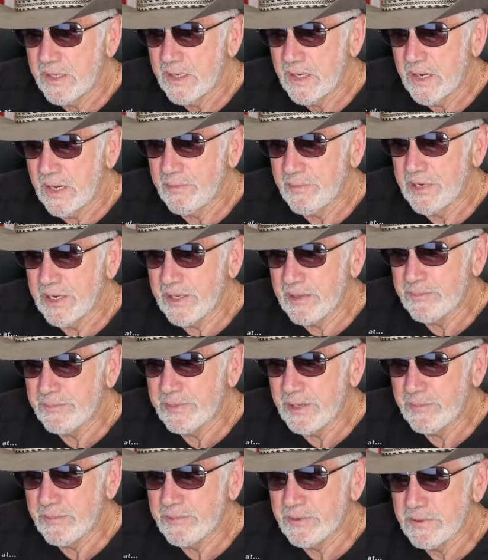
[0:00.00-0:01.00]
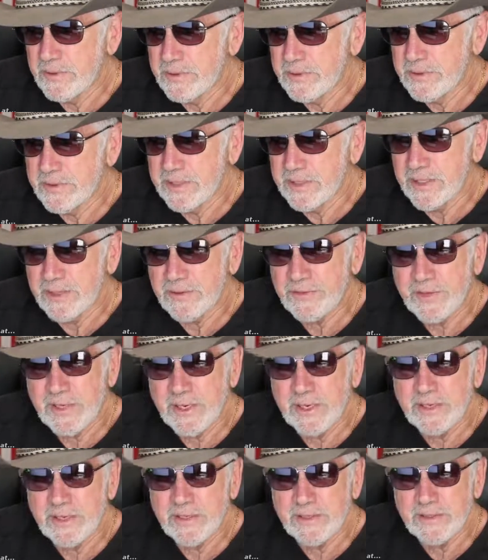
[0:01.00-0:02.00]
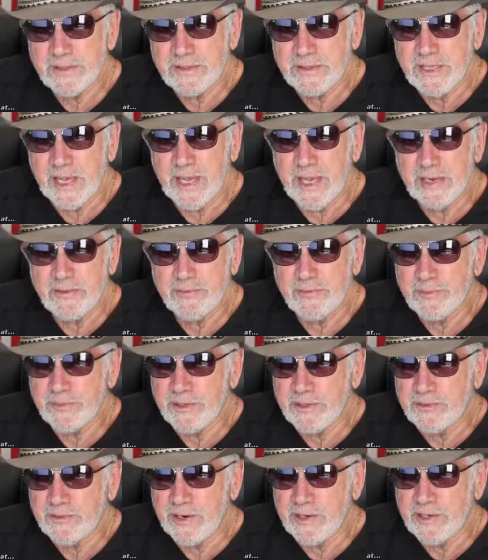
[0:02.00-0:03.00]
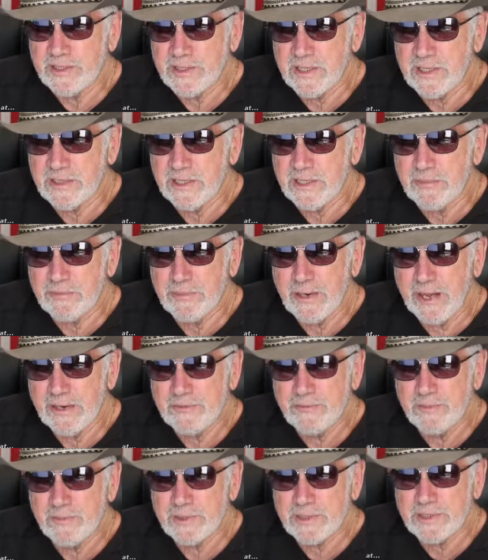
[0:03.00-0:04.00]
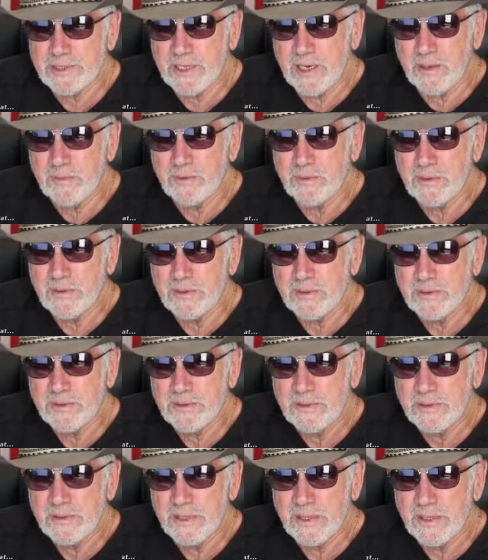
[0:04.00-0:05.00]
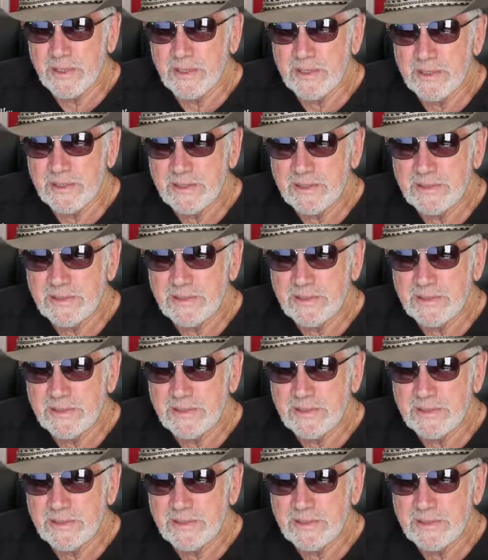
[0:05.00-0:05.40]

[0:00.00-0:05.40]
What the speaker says: How many people do you think died from the drugs that they bought from this couple? Huh?